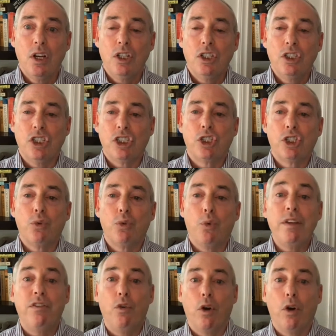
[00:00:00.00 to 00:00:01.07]
just
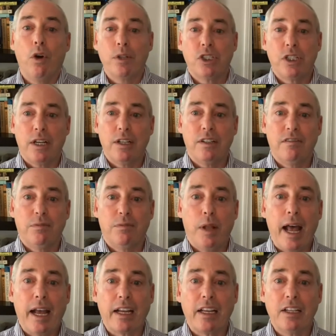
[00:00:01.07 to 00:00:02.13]
24% of
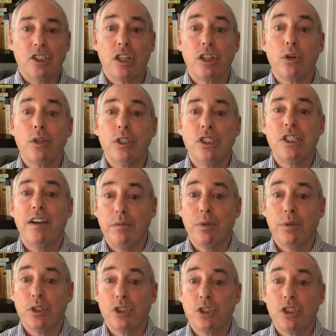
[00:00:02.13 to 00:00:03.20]
Black and
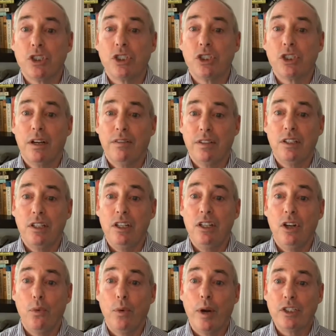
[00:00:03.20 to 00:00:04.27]
37% of
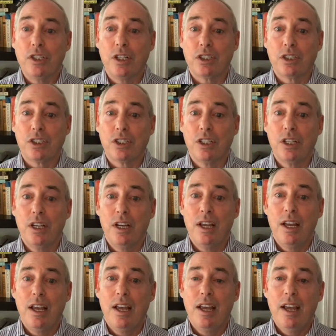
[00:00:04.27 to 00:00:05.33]
Latino residents
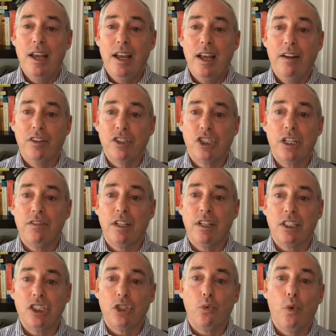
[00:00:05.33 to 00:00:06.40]
have received at
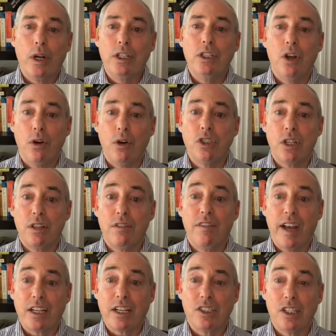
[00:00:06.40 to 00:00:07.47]
least one dose of the
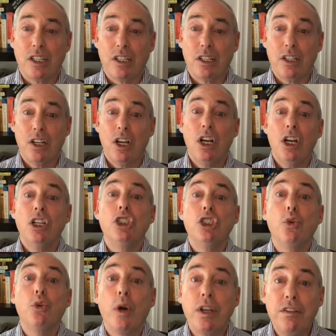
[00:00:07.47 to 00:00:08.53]
vaccine.
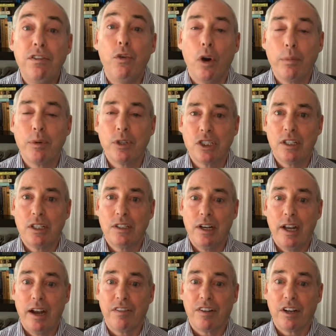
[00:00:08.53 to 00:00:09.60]
24% in
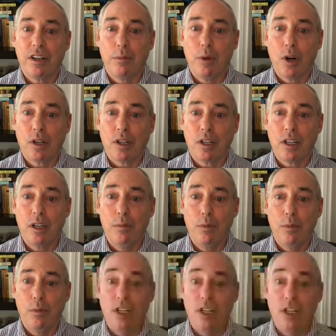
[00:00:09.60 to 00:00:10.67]
African American
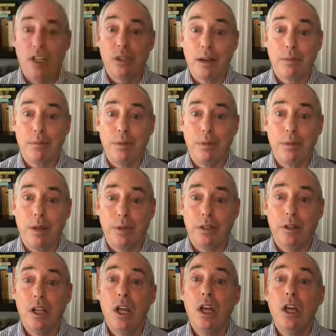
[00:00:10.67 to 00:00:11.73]
communities among young
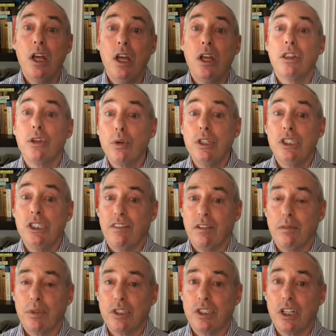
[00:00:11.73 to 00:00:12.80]
people,
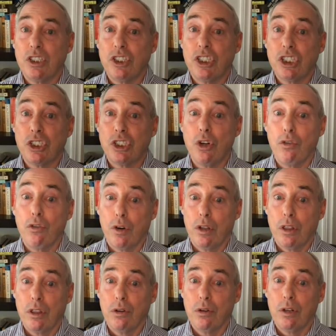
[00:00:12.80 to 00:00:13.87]
37%, just over a
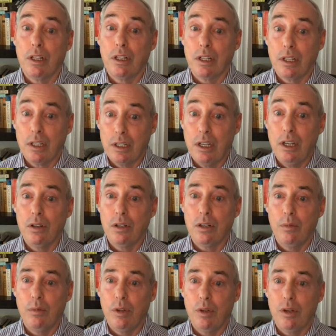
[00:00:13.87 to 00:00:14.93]
third in Latino
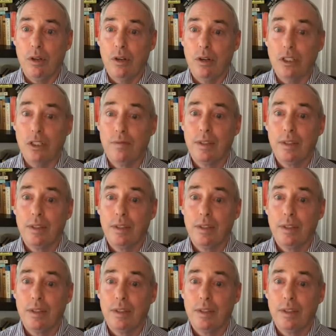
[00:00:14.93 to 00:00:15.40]
communities.